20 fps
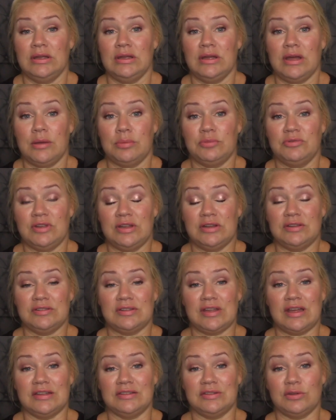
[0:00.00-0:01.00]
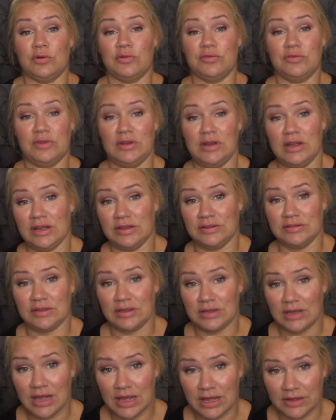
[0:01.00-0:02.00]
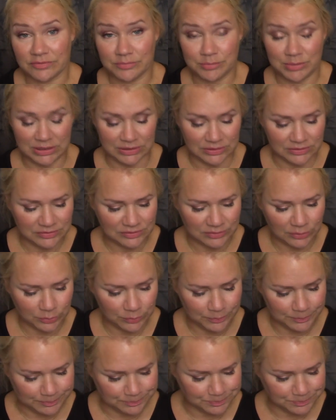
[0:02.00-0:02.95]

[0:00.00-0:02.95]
updates as often as I have been so